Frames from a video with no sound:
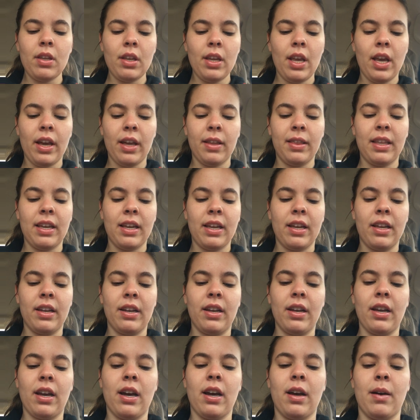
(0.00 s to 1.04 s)
And
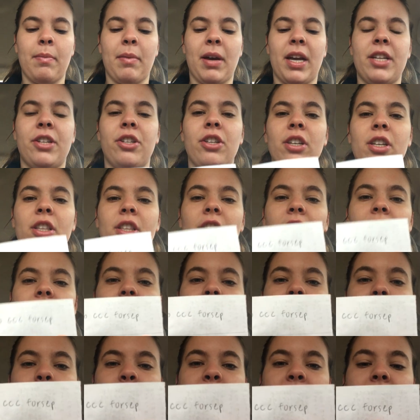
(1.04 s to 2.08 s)
then I took
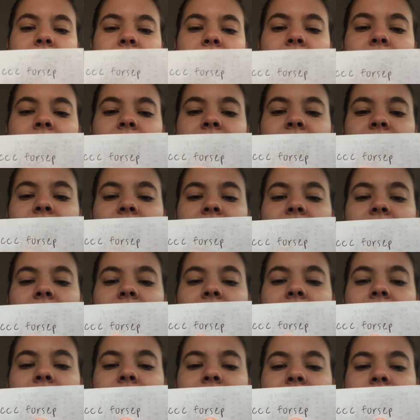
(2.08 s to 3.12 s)
the beginning of the
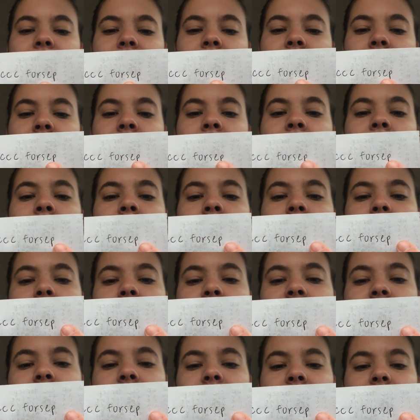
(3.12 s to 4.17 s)
last
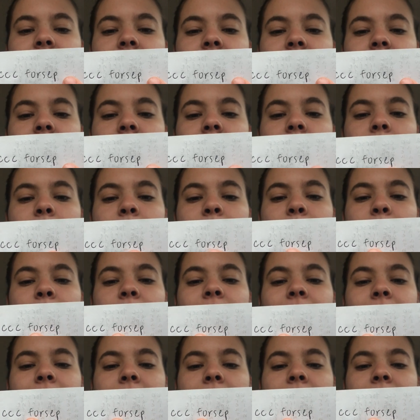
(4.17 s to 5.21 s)
6 terms,
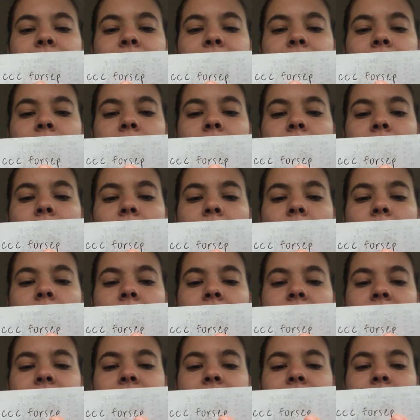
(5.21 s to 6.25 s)
which is F, O, R,
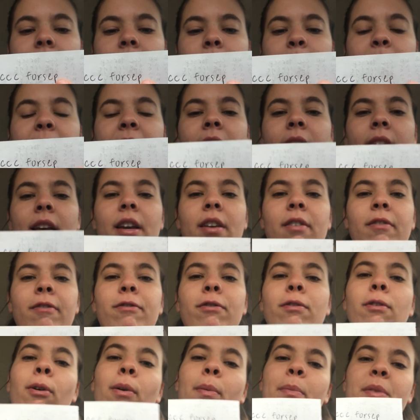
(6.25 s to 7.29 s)
S, E, P, and
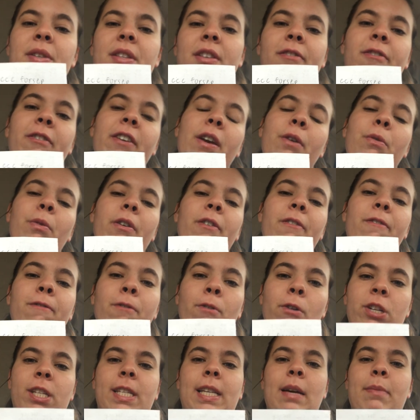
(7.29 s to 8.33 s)
formed the fake word
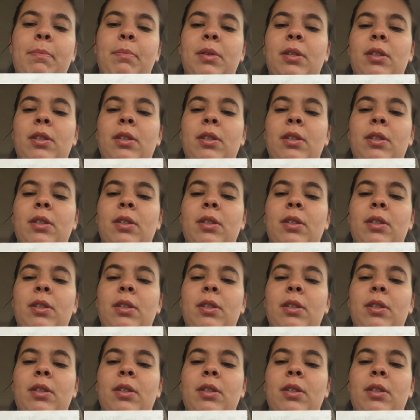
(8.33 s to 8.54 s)
forcep.